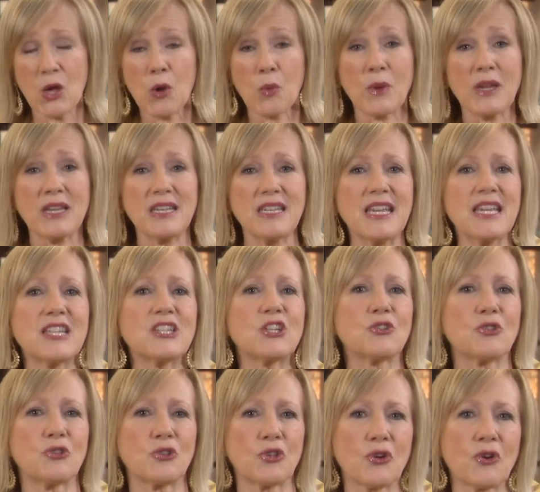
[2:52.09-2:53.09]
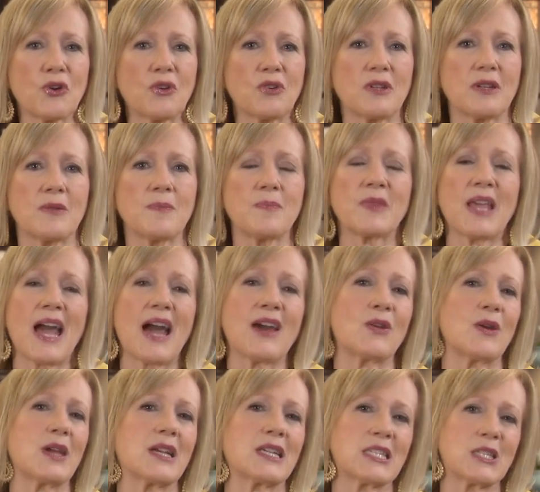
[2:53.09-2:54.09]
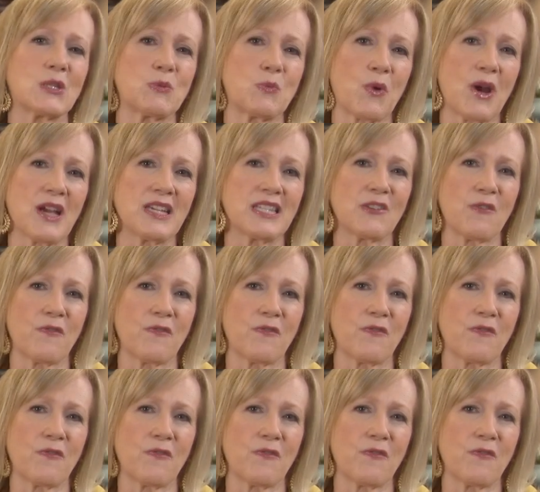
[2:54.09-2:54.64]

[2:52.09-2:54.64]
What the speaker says: we need to learn how to express